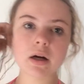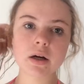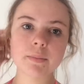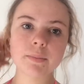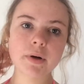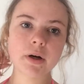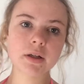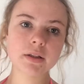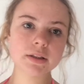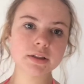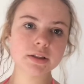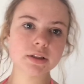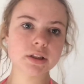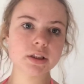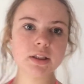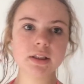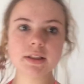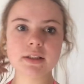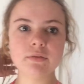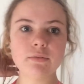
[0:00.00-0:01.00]

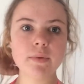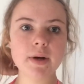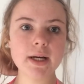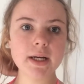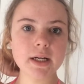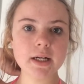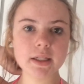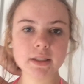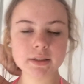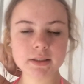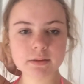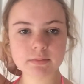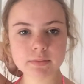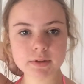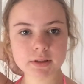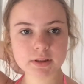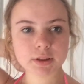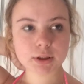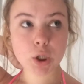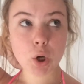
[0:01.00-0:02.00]
Apologies if my hair has
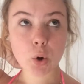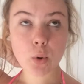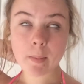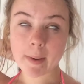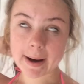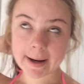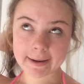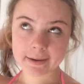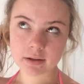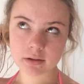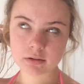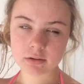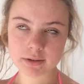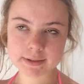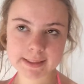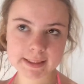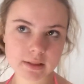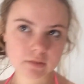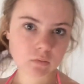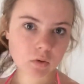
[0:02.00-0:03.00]
been so bad in all
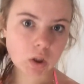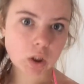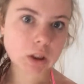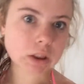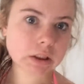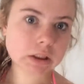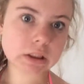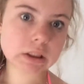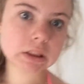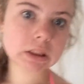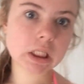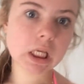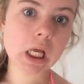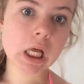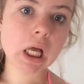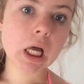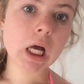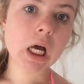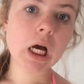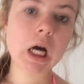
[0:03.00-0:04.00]
these vlogs.
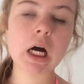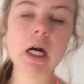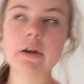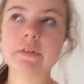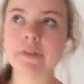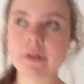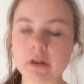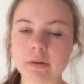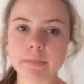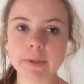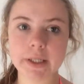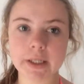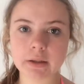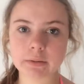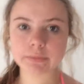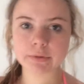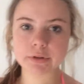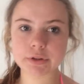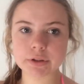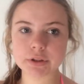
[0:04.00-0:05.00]
I forgot my
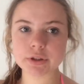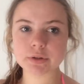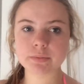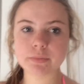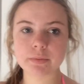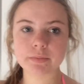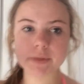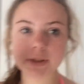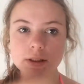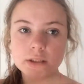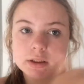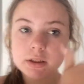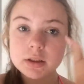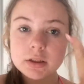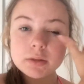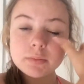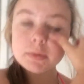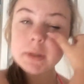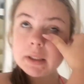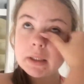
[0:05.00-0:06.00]
hairbrush, but my
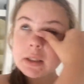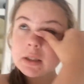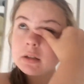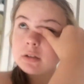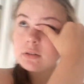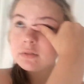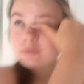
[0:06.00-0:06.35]
sister's bringing it